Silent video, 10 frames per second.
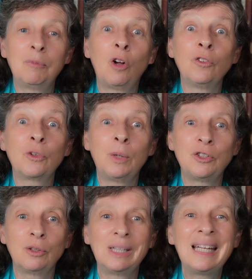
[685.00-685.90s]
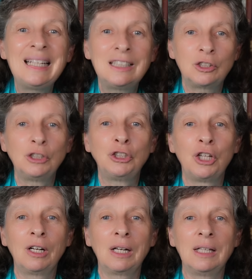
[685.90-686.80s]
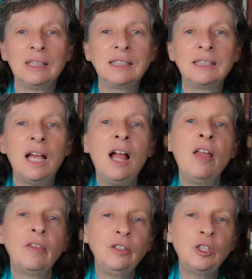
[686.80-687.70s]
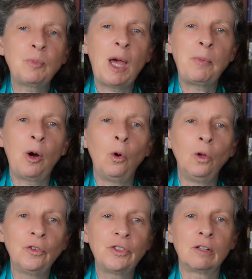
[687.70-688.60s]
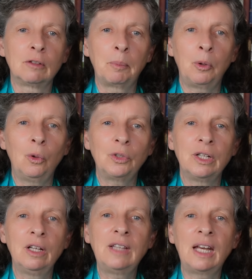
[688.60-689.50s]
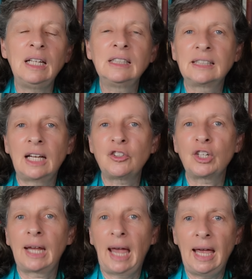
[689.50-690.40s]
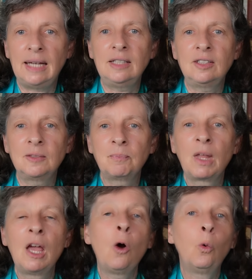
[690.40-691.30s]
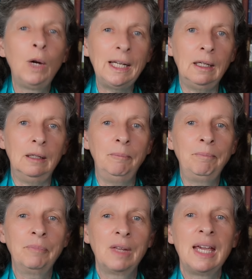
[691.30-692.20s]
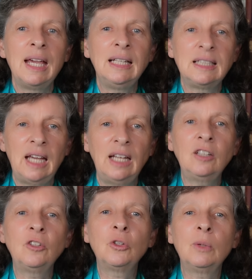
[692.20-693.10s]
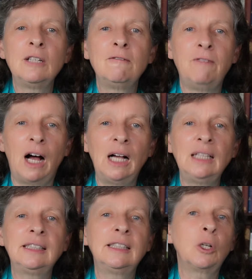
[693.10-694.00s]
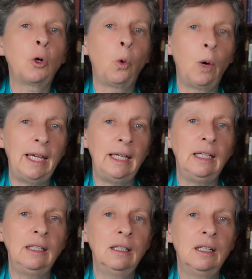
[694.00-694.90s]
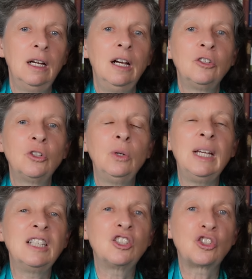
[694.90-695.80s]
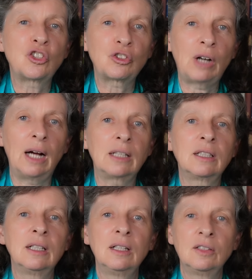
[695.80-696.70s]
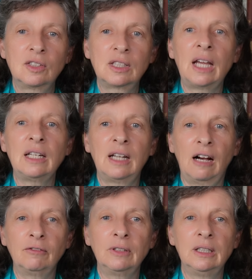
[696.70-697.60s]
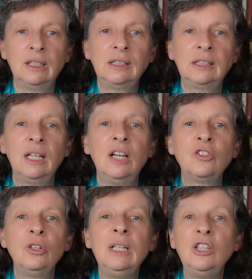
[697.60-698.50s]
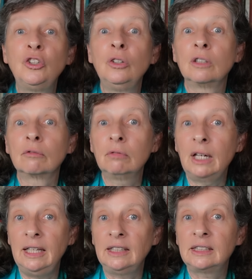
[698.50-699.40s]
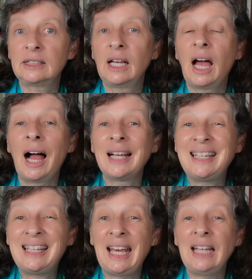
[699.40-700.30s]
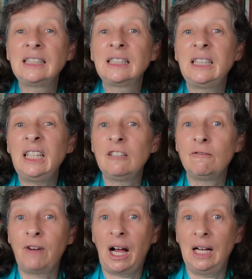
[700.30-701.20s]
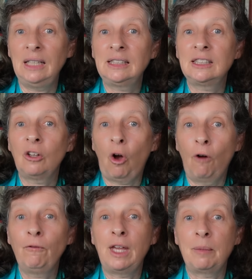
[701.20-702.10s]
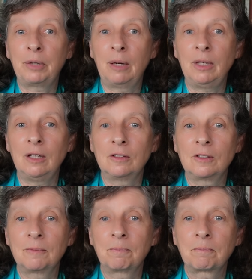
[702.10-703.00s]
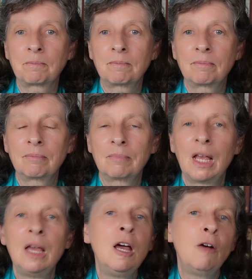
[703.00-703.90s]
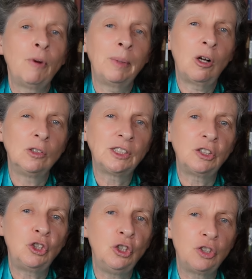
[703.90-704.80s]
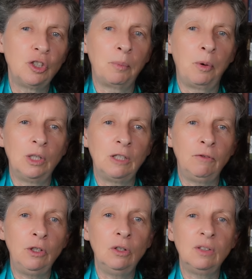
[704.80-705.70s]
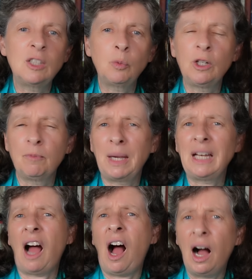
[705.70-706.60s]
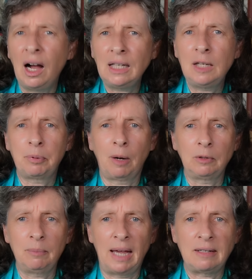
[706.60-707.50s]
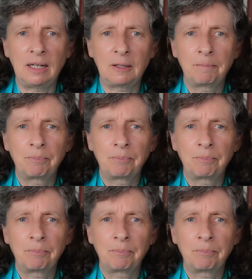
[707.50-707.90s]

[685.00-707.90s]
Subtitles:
consequential leaks to journalists, the newspaper also reported that in such a case, Whitlam intended to advise the Queen to instruct state governors to issue the writs against the advice of their premiers. From a constitutional point of view, this would have been highly problematic.